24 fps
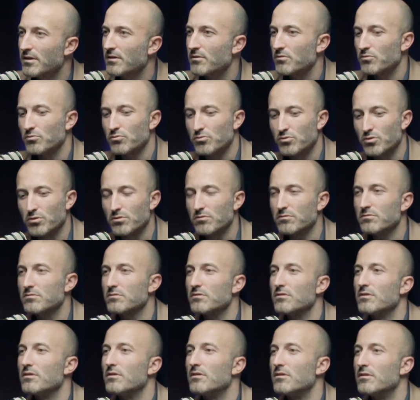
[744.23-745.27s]
You don't
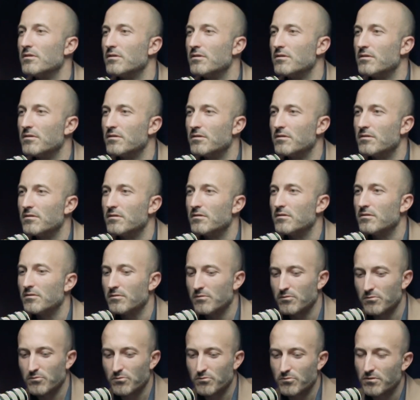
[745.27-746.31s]

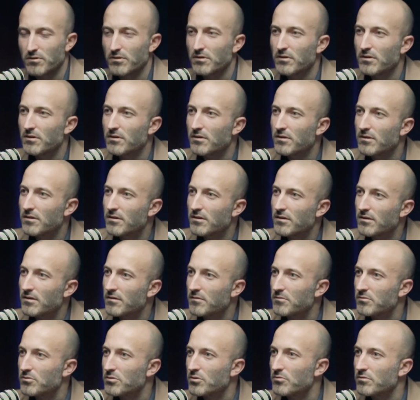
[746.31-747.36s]
receive the commission
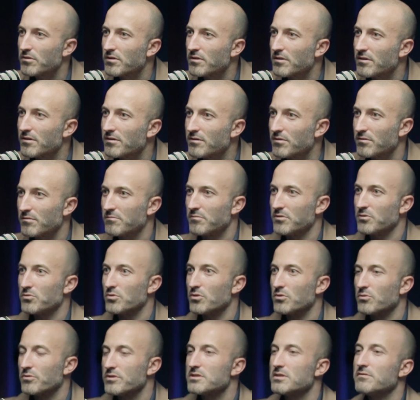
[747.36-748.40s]
for another 3 months. You
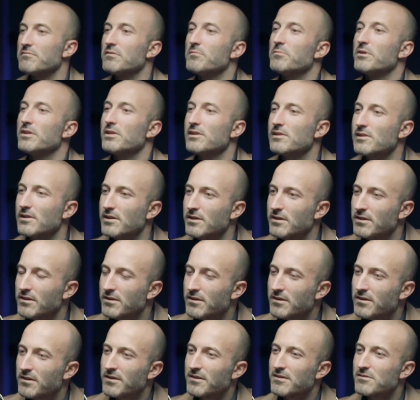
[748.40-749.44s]
don't receive immediately.
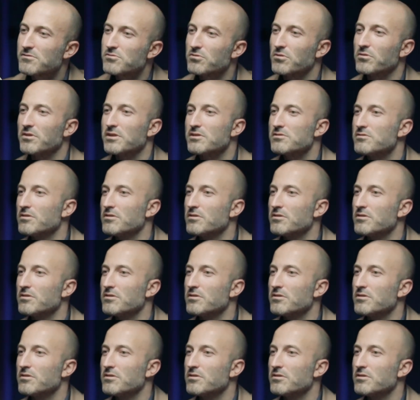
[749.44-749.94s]
So it's